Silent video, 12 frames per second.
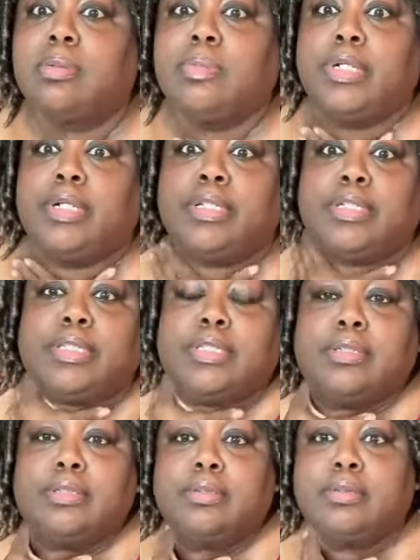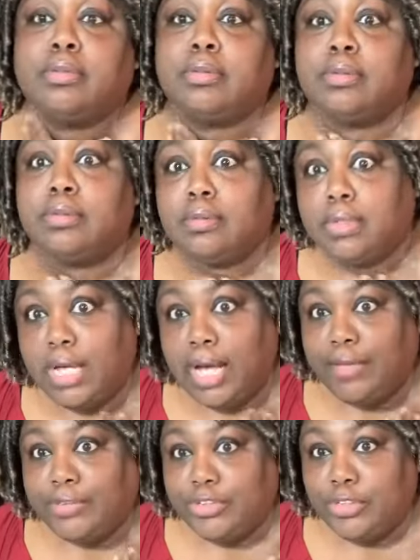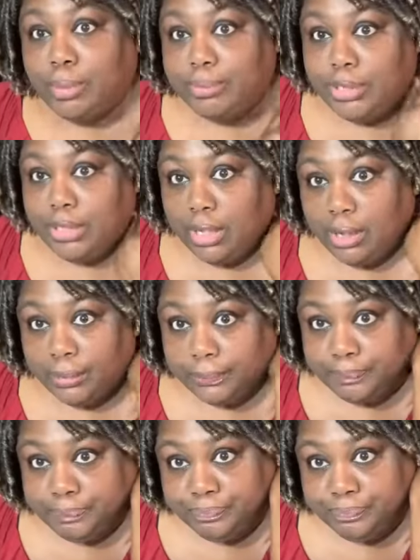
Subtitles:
Where is it? I'll have to show them to y'all.